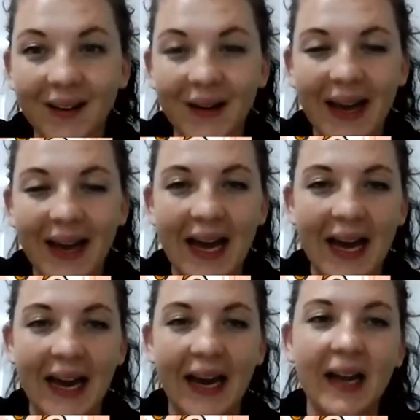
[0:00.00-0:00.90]

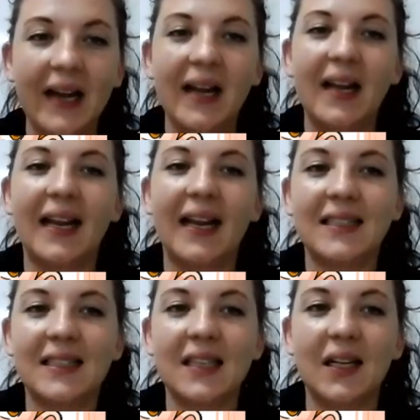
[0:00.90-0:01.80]
Okay,
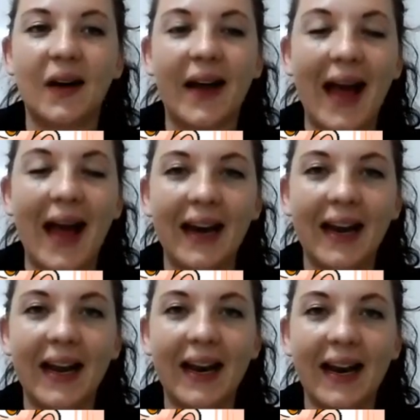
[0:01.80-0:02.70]
let's look
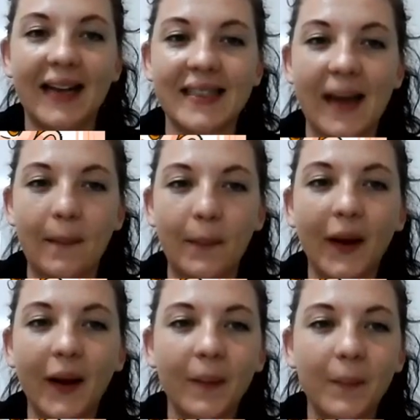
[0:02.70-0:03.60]
at an
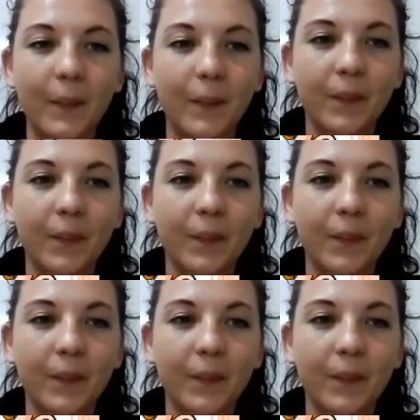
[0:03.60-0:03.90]
example.